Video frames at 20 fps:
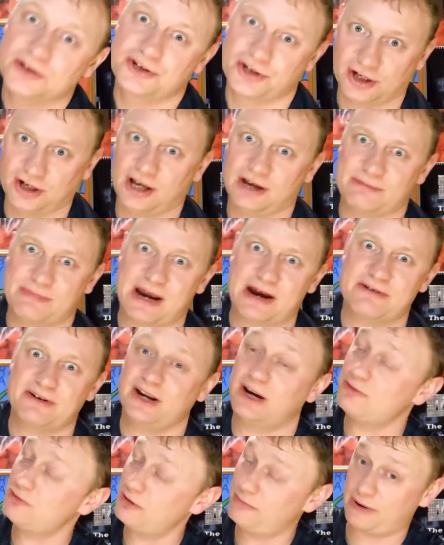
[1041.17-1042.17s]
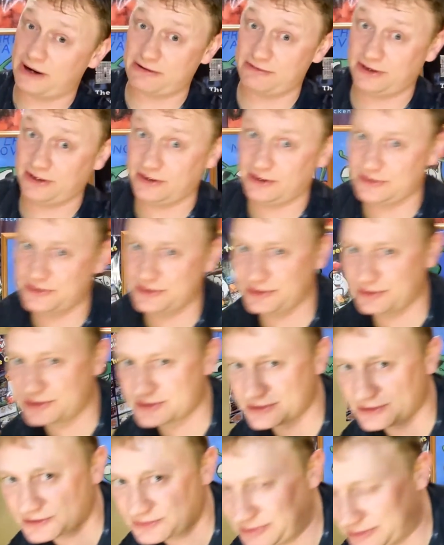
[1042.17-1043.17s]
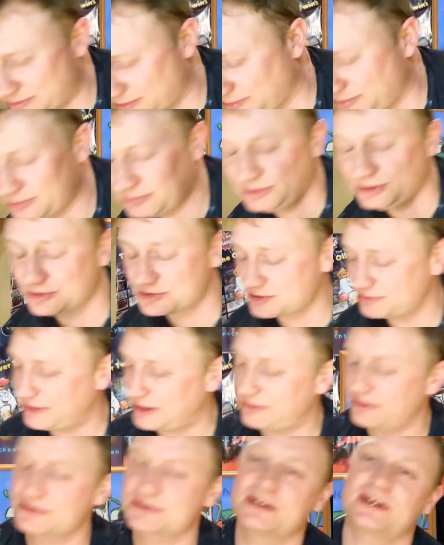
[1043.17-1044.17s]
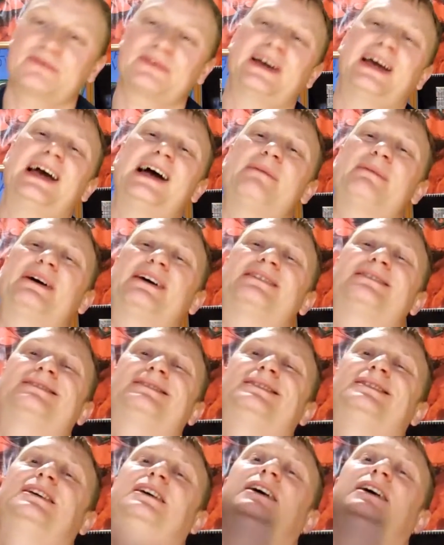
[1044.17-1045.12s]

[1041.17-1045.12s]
Do you like Mario? Well, apparently I do, because lots of people bought me lots of Mario stuff. Mario!